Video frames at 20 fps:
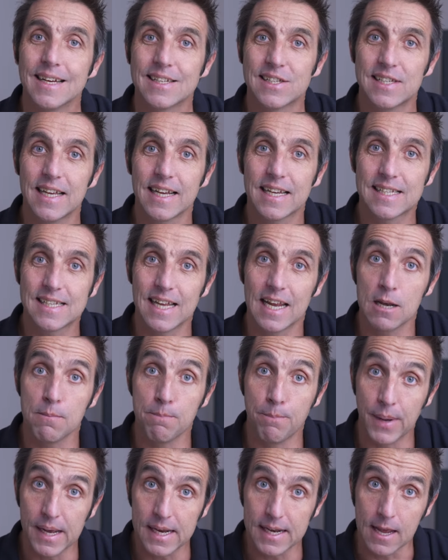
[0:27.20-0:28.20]
A
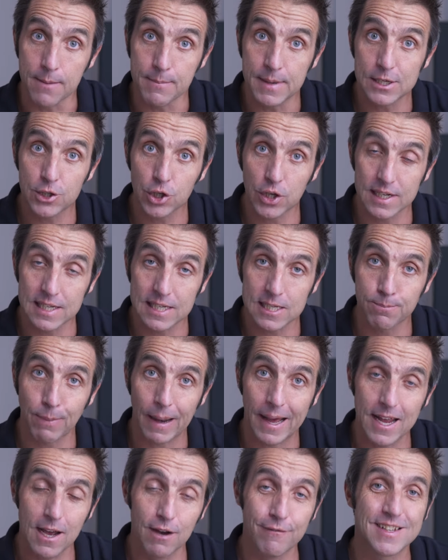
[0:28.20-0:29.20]
16-bit image can
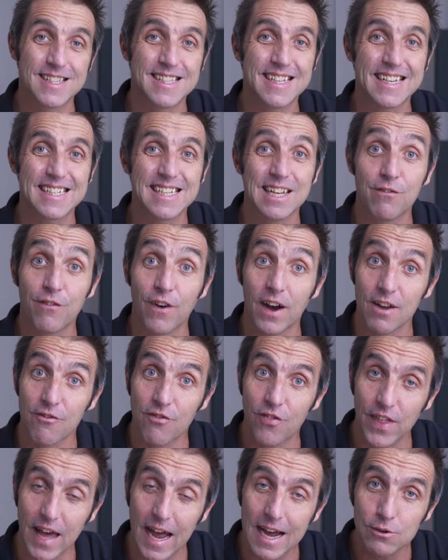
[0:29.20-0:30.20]
display over
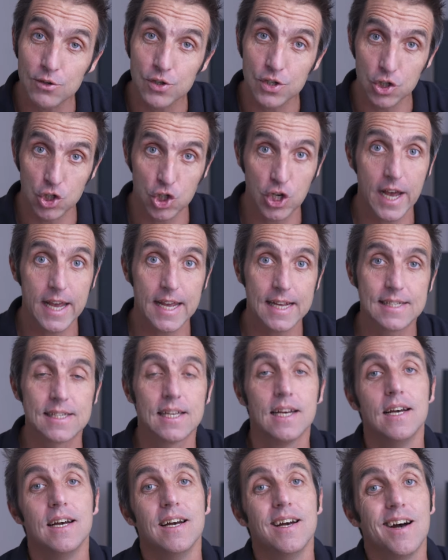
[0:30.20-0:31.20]
65,000
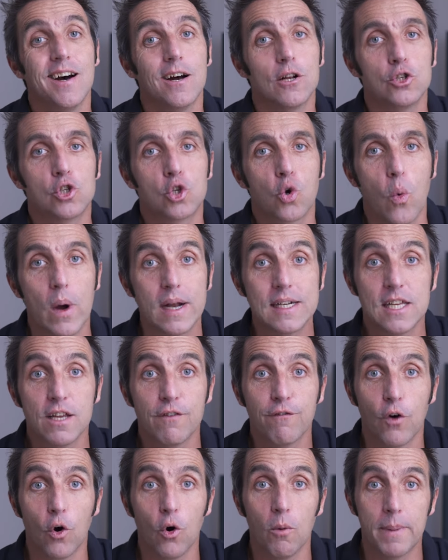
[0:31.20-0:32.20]
shades, and
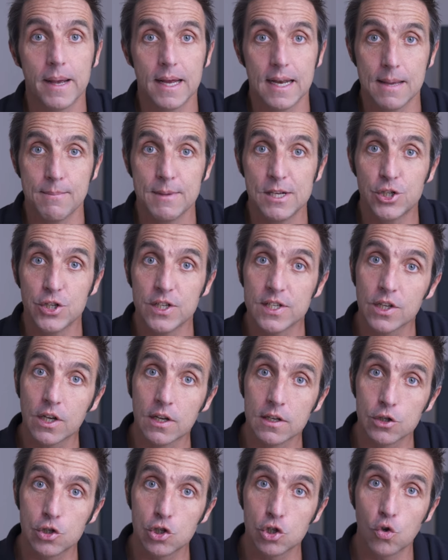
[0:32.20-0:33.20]
24-bit images
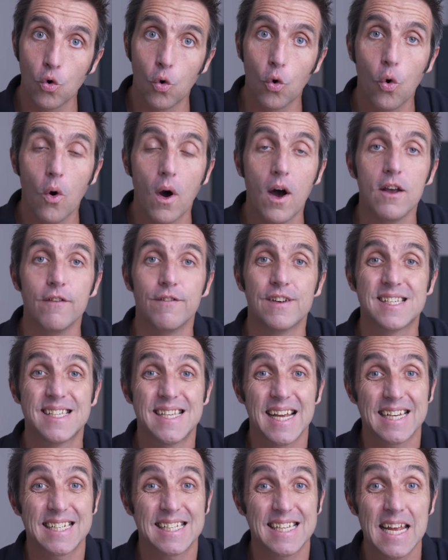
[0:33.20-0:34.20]
can store over
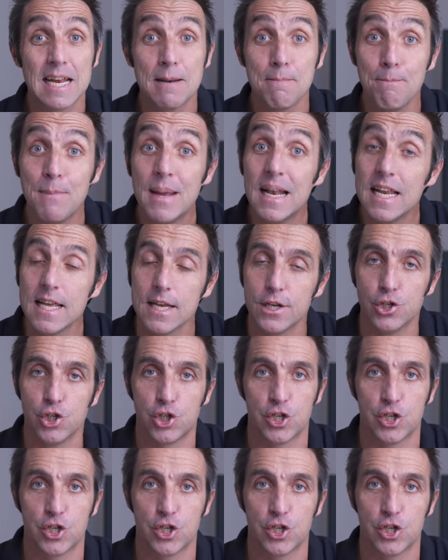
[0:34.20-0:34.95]
16 million